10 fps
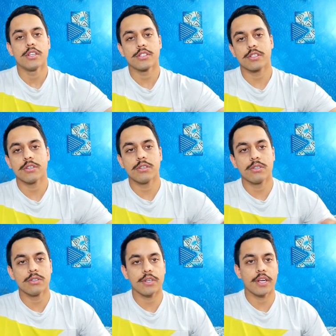
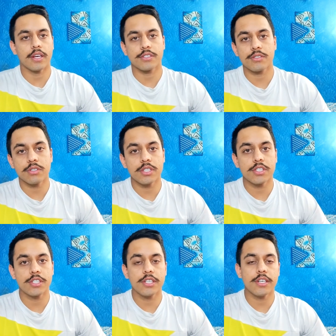So yeah, so the
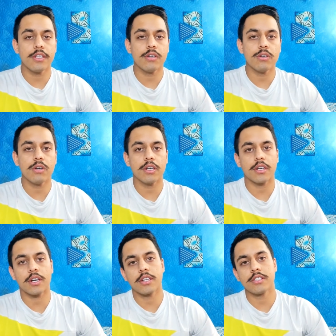GTO
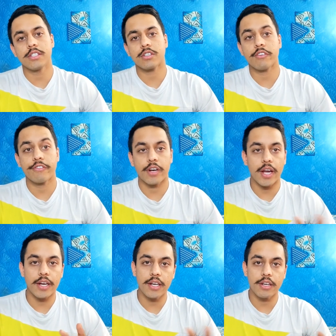consists of
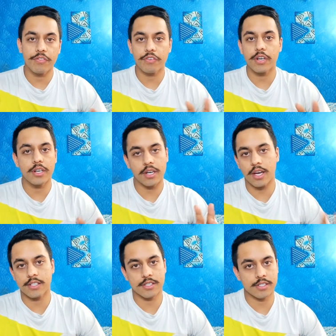9 different
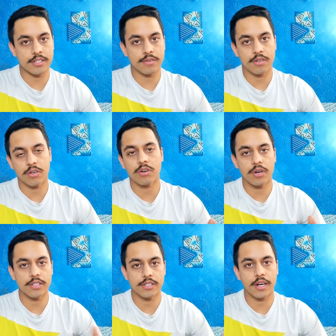tasks,
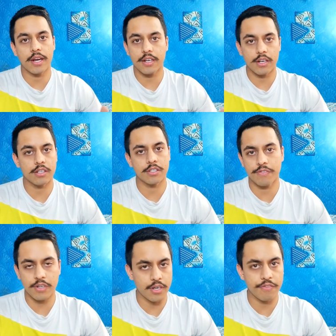known as the 9
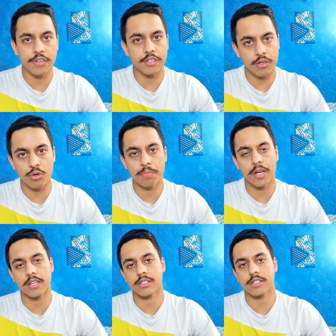different group
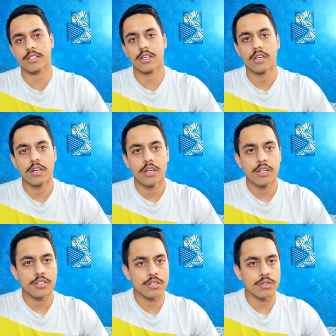tasks.
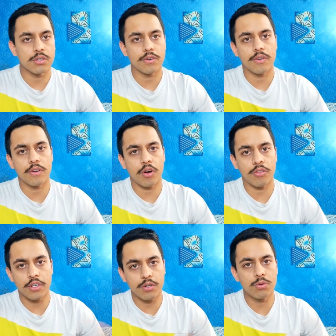So
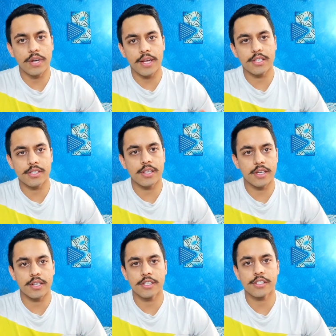on the 2 days,
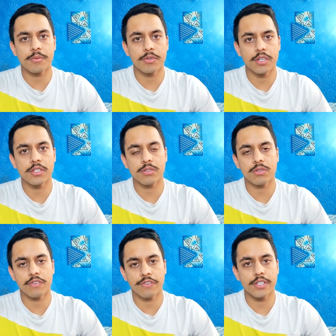they're distributed.
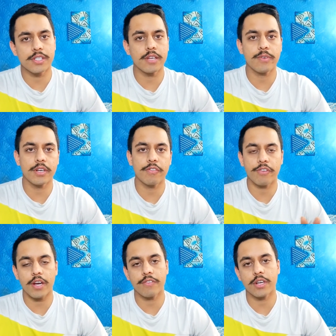So the first day we did
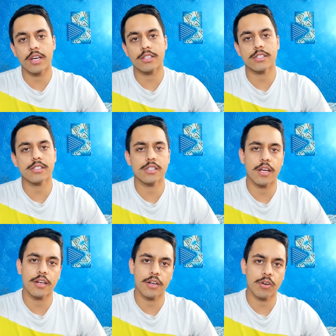5 tasks
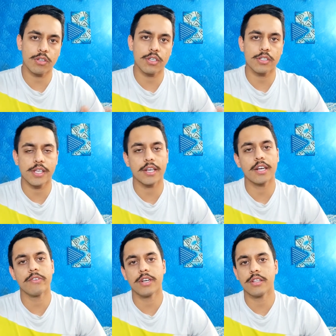and on the second
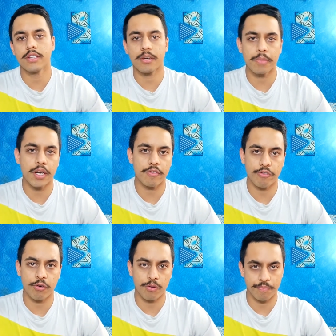day we did the remaining
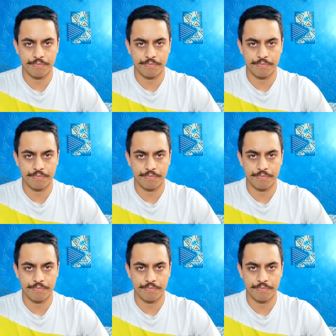4.